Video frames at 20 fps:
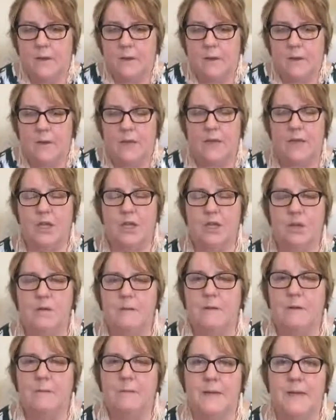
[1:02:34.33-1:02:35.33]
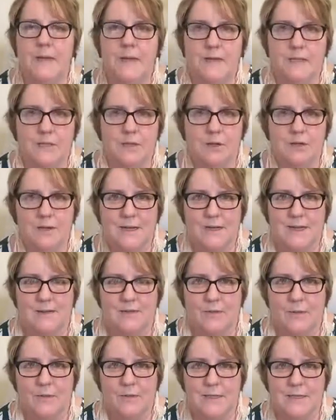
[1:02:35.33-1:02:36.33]
We're human beings who
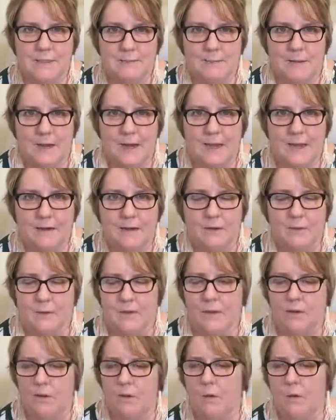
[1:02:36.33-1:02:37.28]
live on this planet with